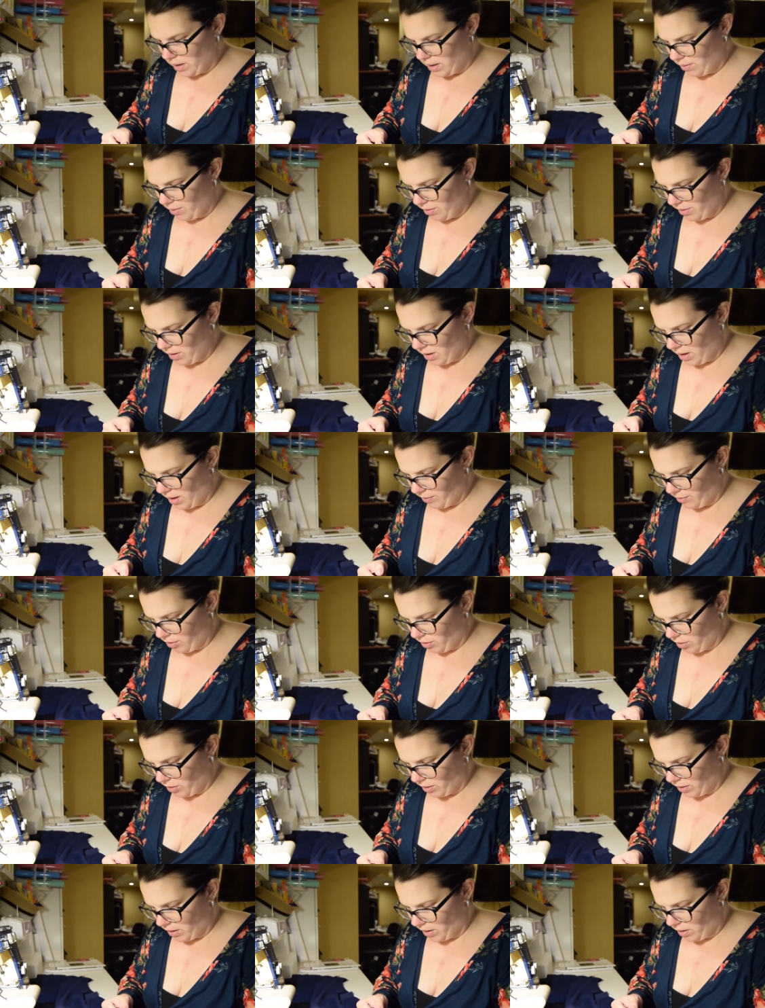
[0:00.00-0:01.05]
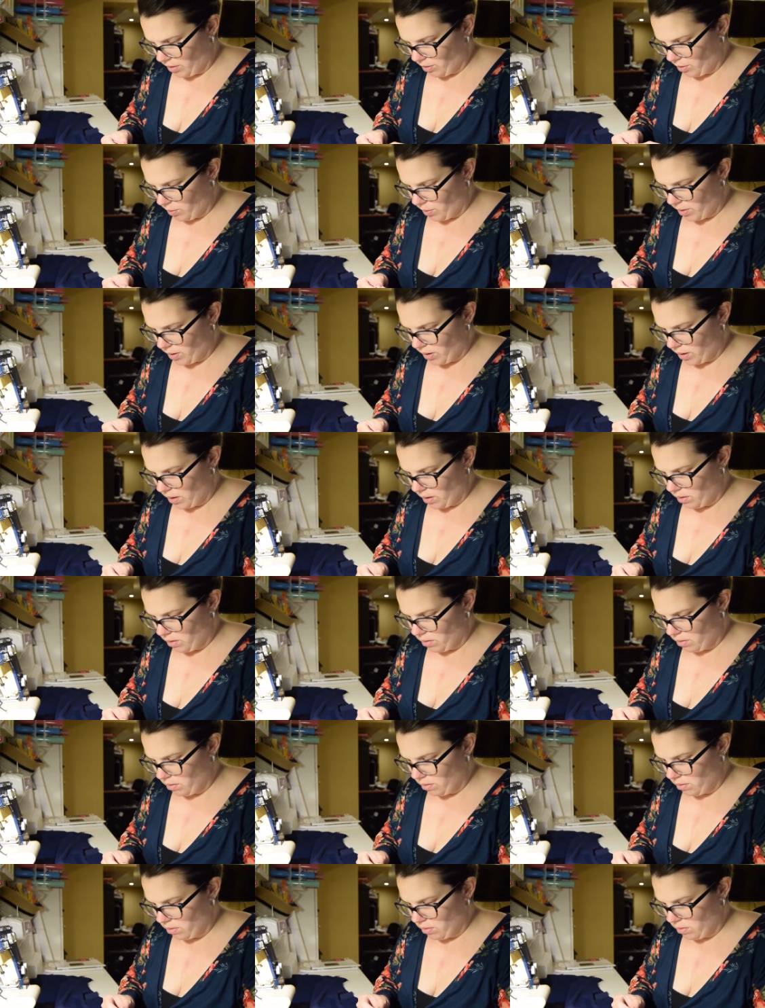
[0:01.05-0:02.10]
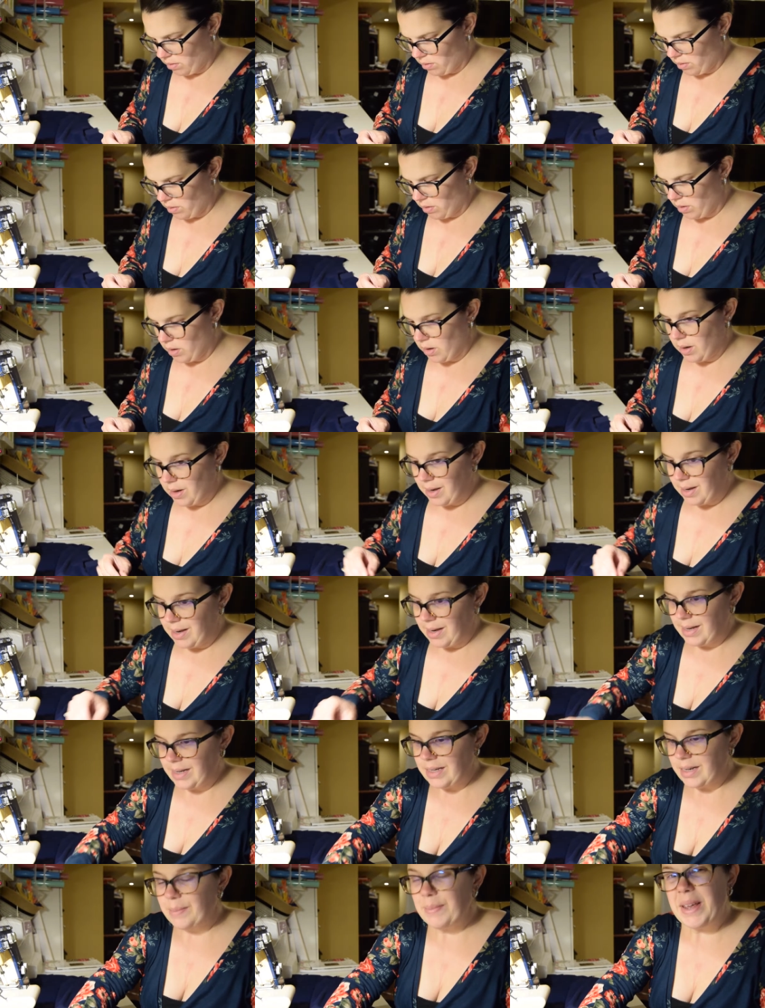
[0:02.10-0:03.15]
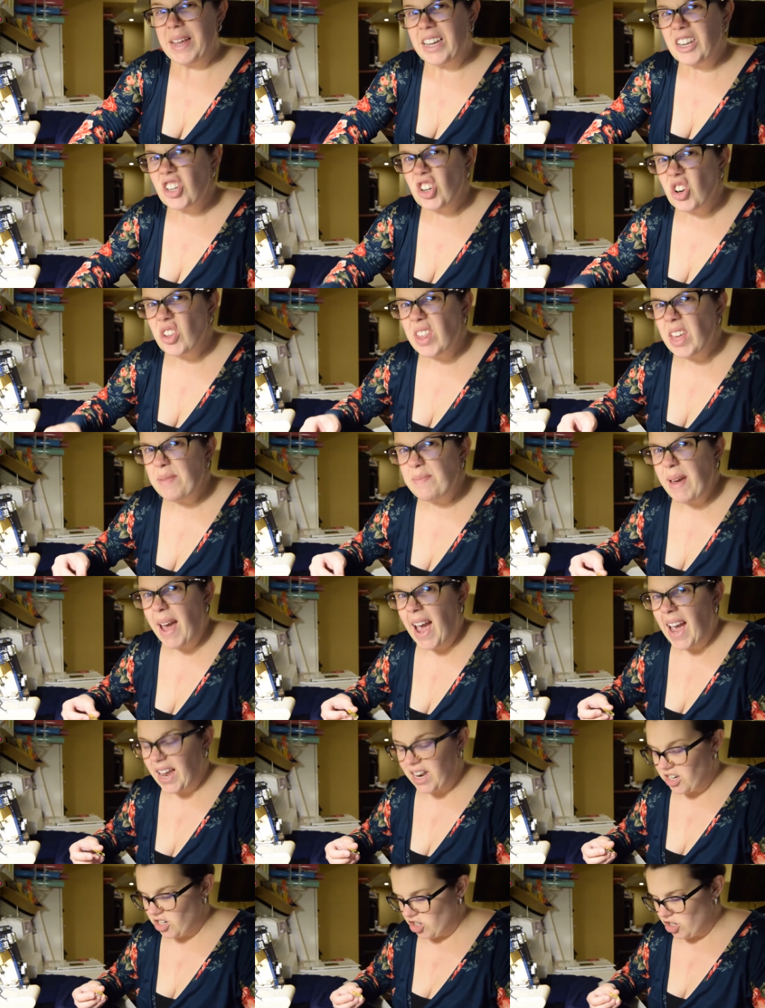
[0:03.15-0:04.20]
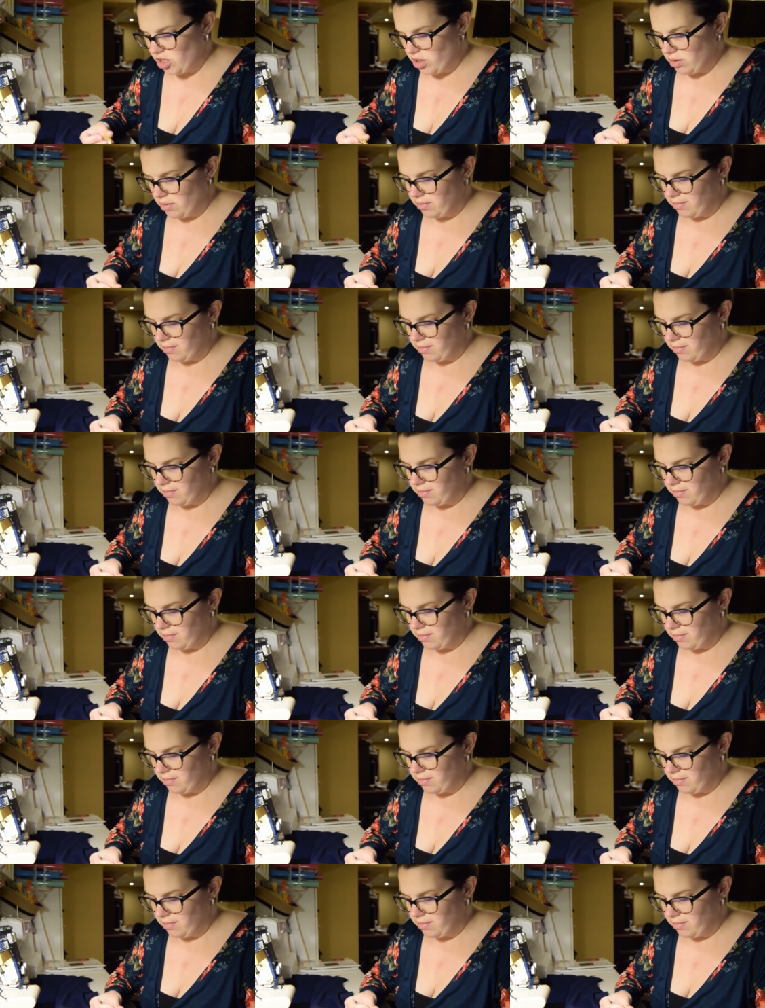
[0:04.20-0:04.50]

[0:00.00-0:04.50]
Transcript: I'm just gonna have to look at that other one again to make sure they match.